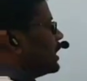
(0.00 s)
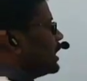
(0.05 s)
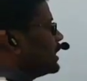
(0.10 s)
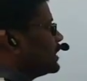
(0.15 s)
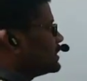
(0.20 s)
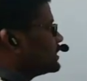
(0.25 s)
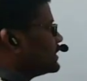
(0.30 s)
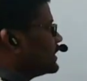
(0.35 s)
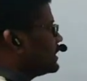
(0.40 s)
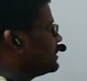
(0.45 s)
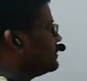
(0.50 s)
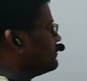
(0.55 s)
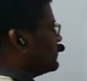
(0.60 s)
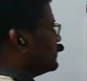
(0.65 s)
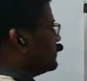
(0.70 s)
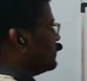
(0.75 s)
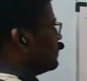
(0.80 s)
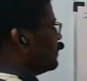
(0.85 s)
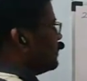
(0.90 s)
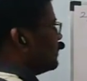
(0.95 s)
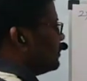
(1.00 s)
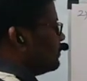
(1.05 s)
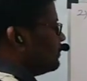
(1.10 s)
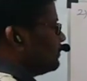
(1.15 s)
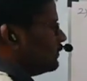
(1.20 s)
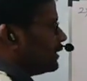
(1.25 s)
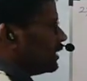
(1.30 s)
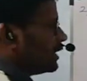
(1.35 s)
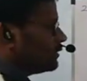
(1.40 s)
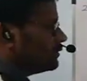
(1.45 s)
Under second one
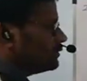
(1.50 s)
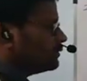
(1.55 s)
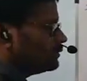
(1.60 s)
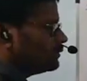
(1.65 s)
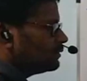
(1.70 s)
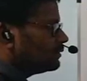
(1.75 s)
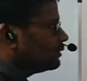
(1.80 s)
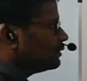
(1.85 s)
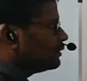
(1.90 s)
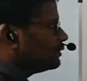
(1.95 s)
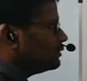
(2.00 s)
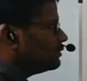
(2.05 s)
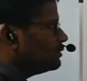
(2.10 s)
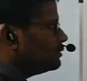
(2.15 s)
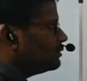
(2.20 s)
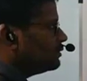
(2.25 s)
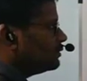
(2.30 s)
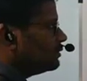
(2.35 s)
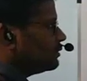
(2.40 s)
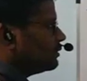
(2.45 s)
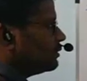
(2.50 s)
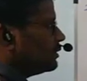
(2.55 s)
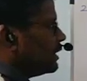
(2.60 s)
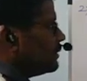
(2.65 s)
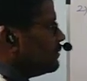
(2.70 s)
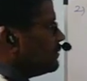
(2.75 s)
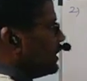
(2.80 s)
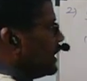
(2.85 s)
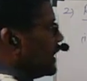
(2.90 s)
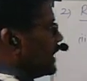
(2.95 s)
we have two
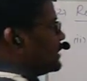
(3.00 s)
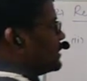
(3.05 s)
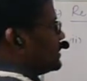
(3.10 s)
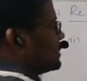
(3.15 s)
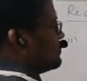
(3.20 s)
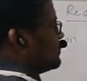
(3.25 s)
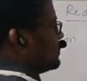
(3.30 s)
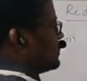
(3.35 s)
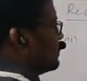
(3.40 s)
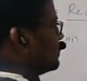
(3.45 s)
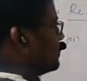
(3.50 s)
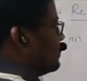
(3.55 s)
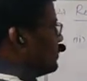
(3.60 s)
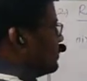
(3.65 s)
named reactions, ma?